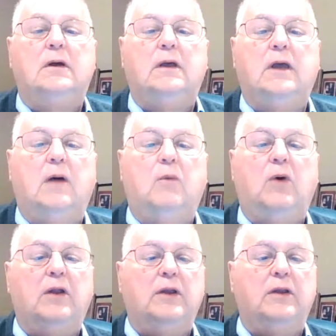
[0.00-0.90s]
Yeah,
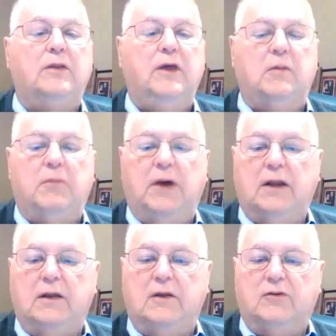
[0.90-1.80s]
well, the thing about
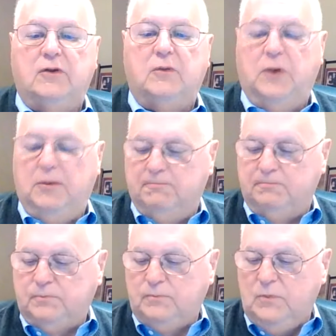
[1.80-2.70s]
it is that we
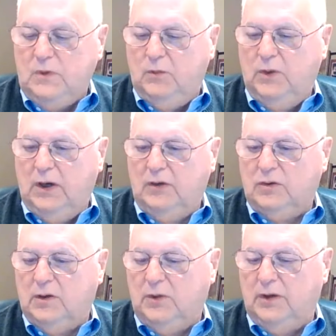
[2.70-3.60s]
we
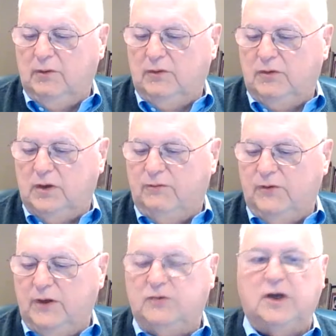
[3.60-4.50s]
also we have a, a
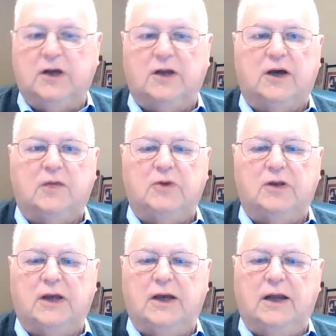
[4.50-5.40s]
fun second object.
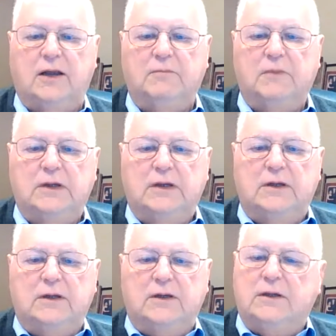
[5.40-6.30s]
I gotta,
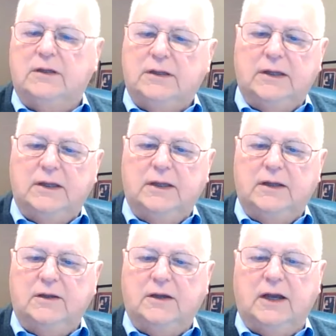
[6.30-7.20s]
you
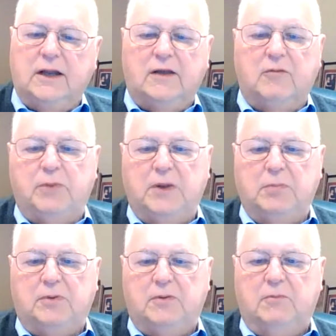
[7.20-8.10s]
know, you gotta love
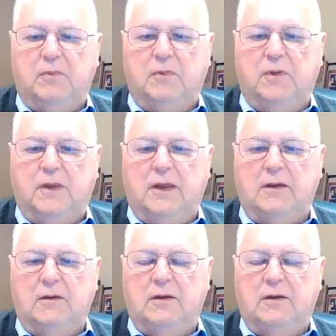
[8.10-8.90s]
people that